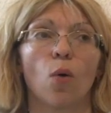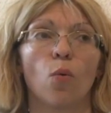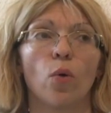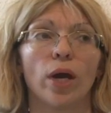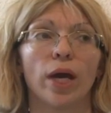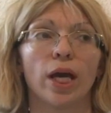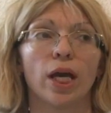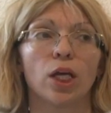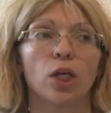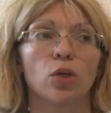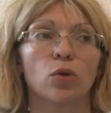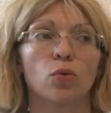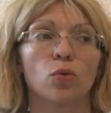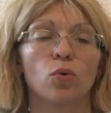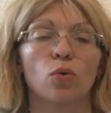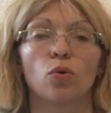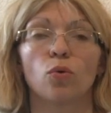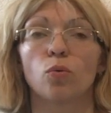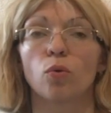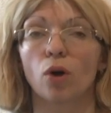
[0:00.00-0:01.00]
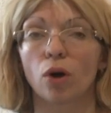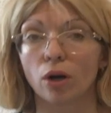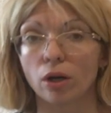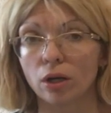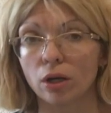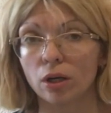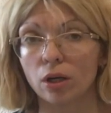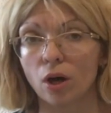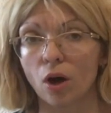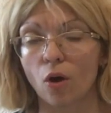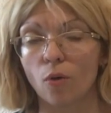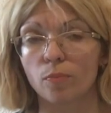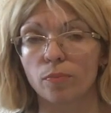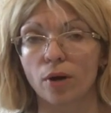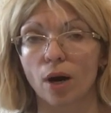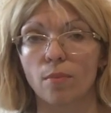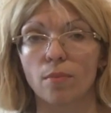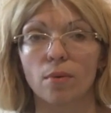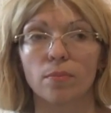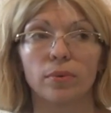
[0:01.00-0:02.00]
where you work or
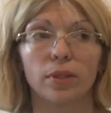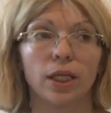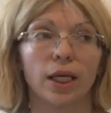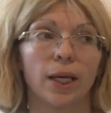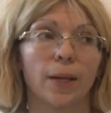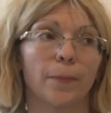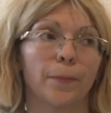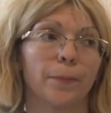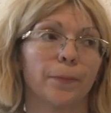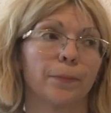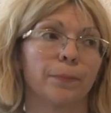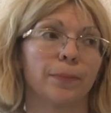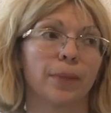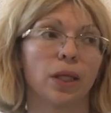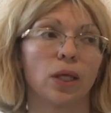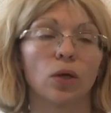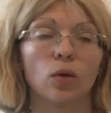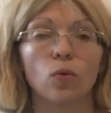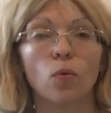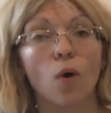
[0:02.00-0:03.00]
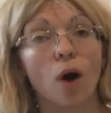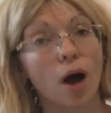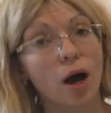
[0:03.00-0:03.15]
probably go